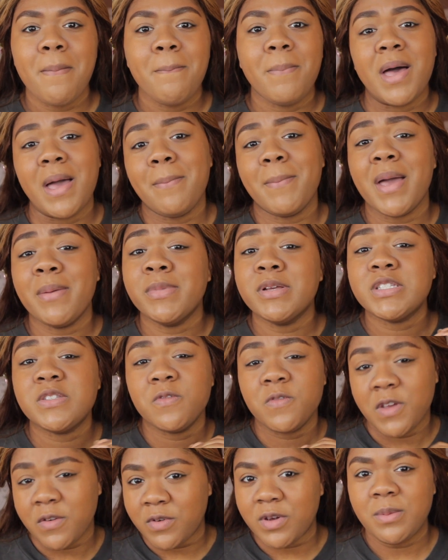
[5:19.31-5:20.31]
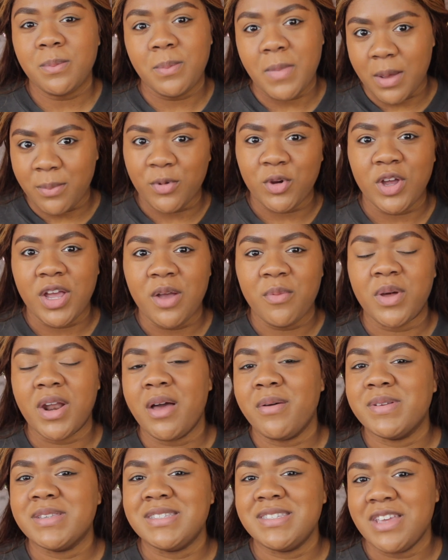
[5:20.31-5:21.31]
But my most vivid memory when
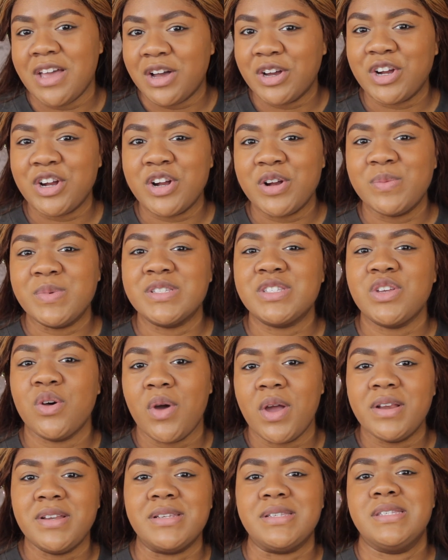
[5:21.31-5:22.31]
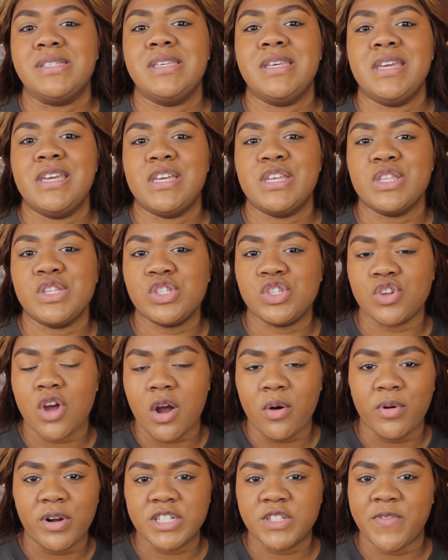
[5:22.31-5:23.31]
I was younger was going to see
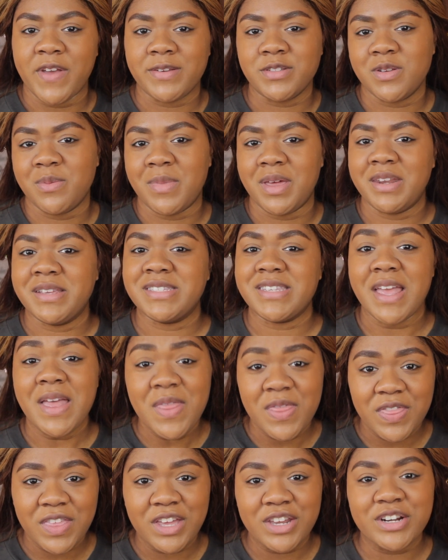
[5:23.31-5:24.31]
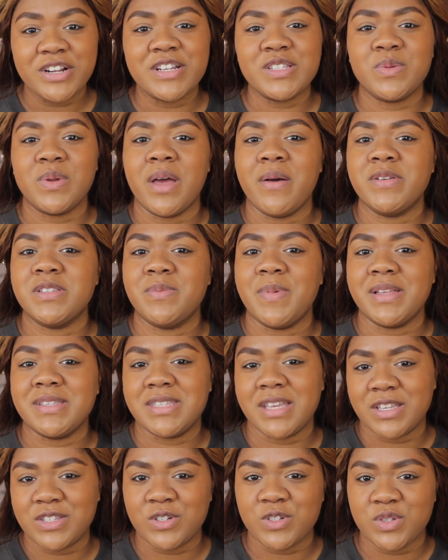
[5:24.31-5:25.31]
Star Wars Phantom Menace in theaters when I was about
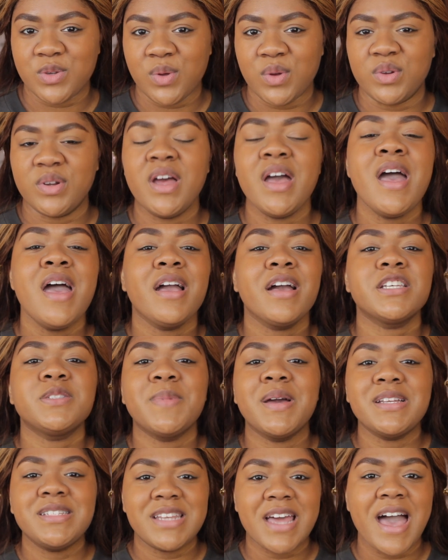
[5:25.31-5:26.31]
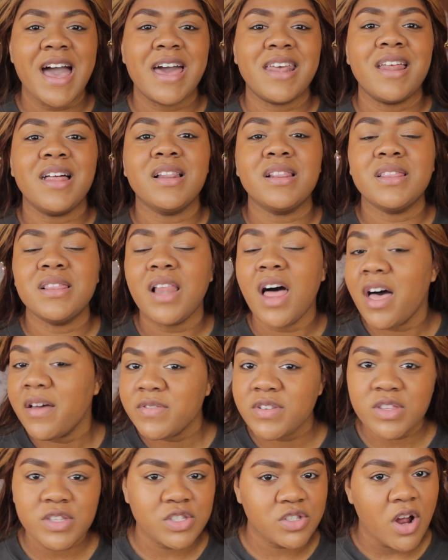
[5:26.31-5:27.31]
6 years old, because my dad
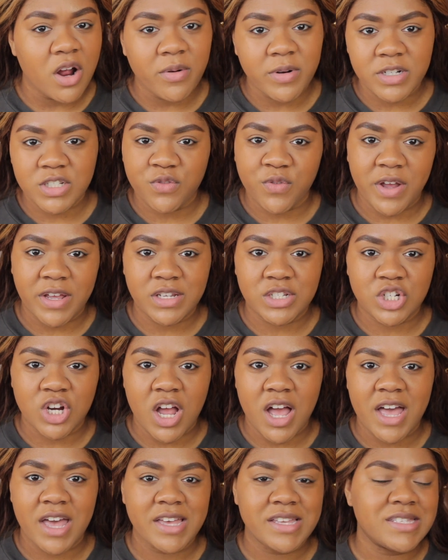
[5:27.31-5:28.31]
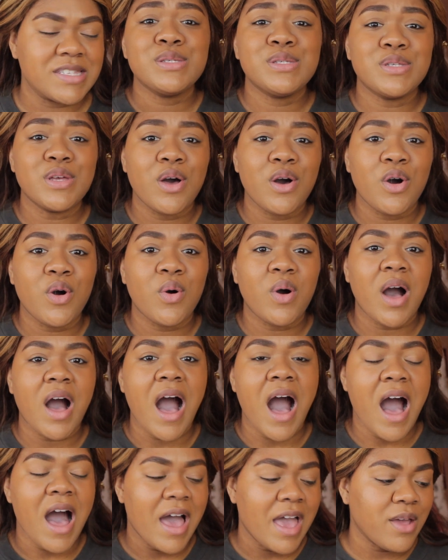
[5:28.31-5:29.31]
loved the Star Wars franchise, so
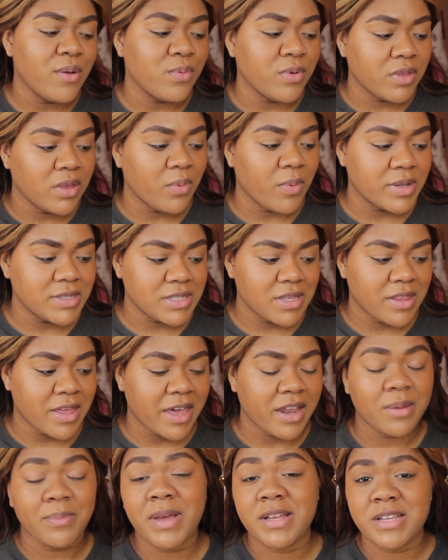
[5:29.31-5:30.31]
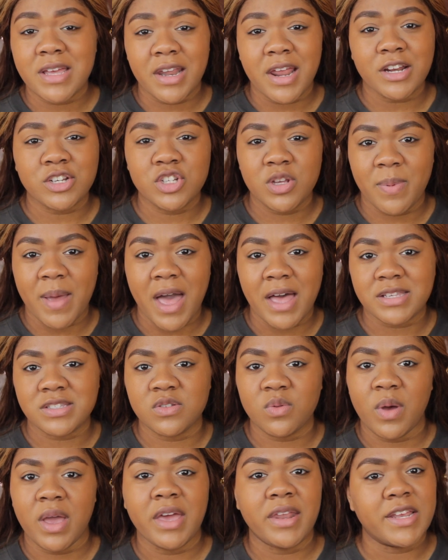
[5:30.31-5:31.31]
I really wanted that. And my dad actually
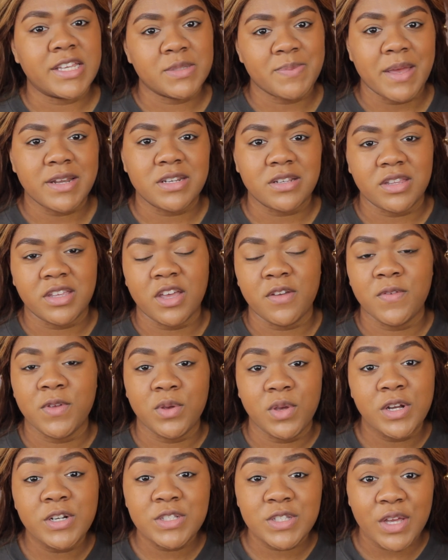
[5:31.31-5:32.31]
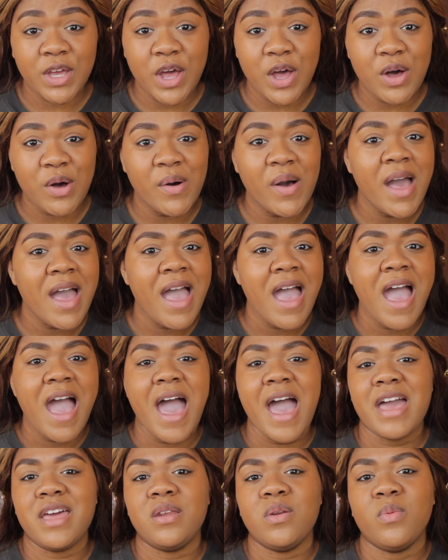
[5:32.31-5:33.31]
passed away unexpectedly a few years ago,
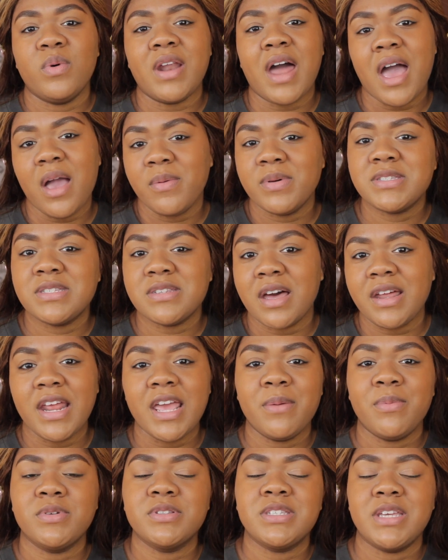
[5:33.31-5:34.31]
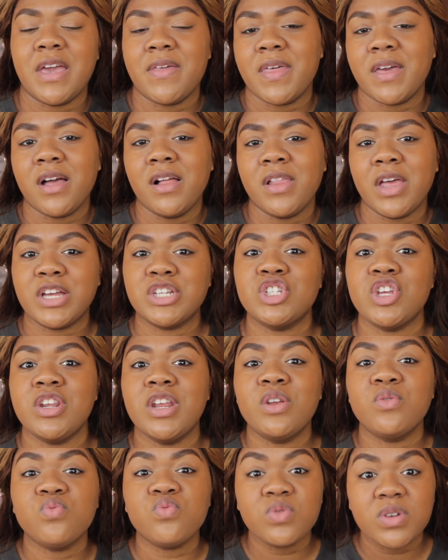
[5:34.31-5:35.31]
and when I was not able to get that collection,
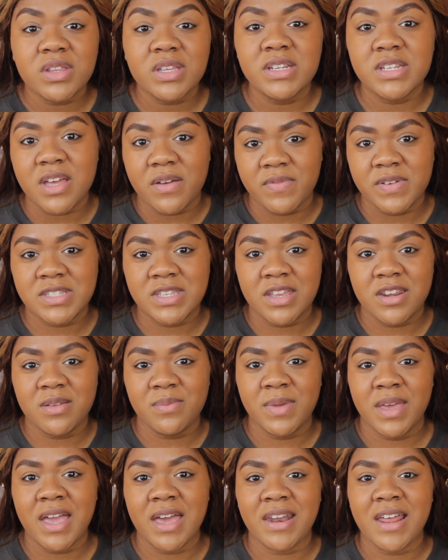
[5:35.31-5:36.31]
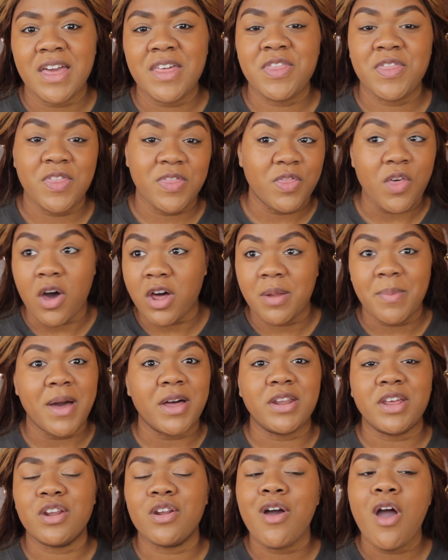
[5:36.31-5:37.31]
it really devastated me, and I thought
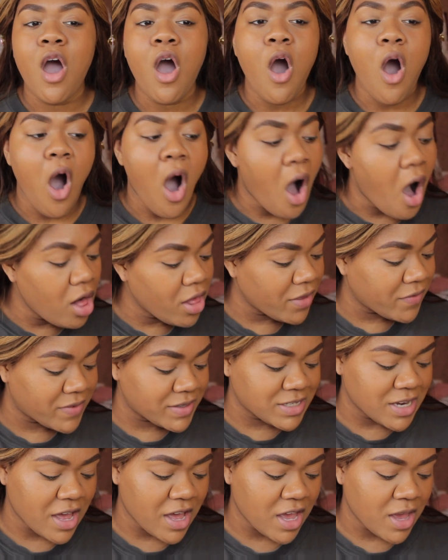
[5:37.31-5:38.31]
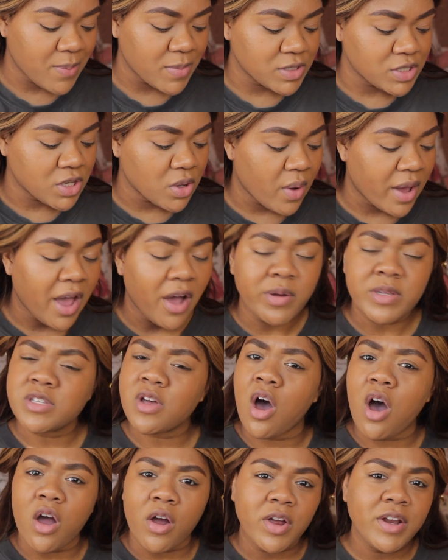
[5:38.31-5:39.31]
about it all of the time. So I was
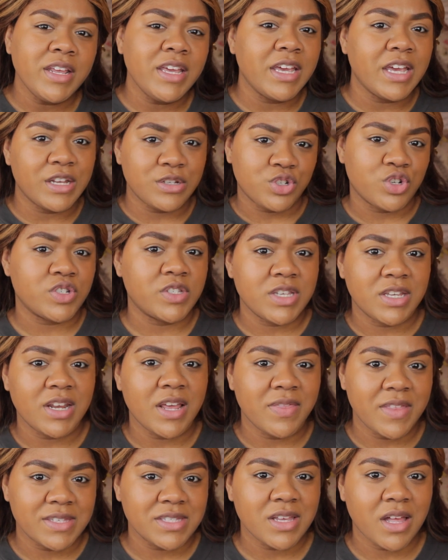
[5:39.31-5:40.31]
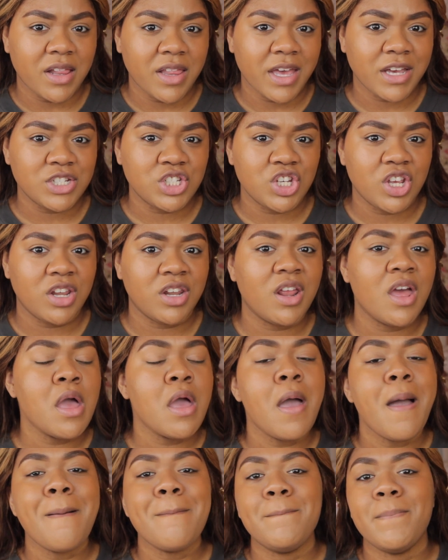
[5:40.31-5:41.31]
already interested in this collection,
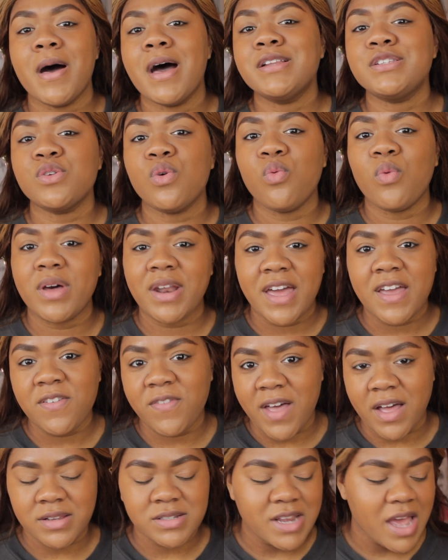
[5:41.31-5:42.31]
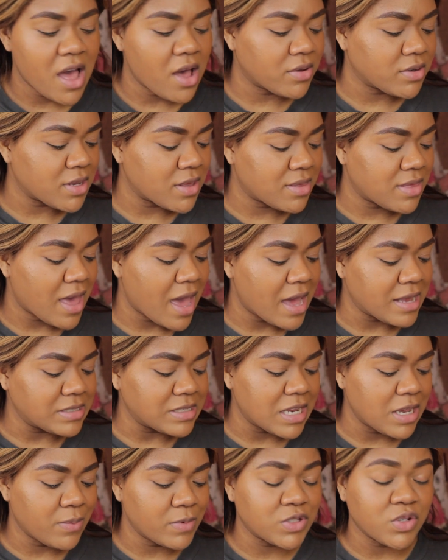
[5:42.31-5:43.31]
but when I found out
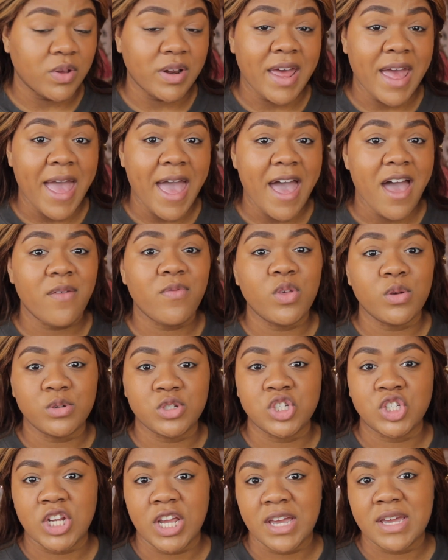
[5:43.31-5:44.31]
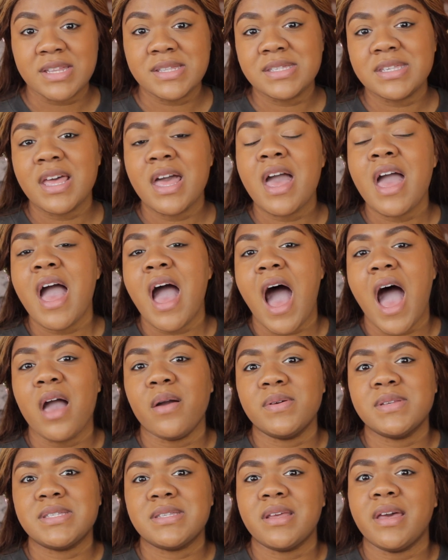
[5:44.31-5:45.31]
that it was going to have those shades,
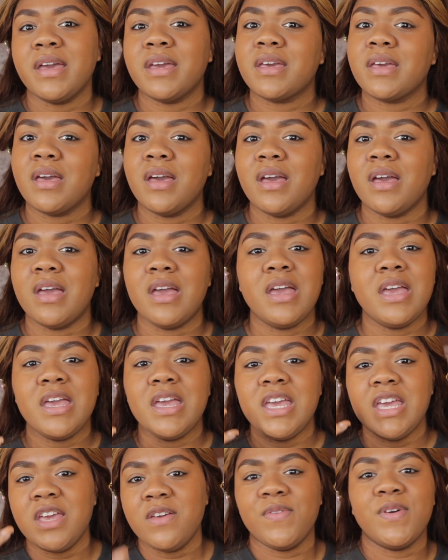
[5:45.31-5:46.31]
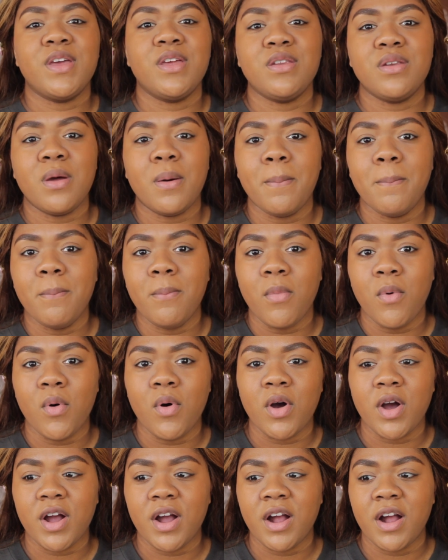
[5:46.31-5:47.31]
I was like even
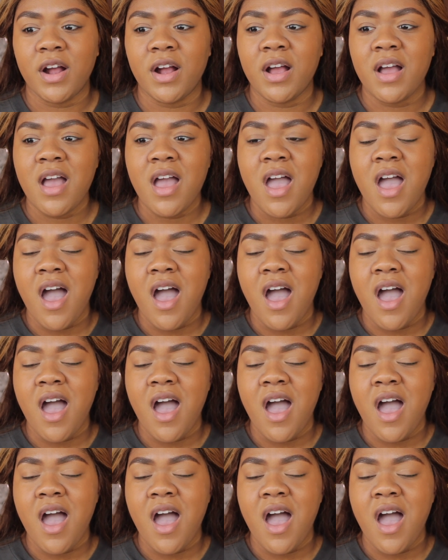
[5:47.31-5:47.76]
more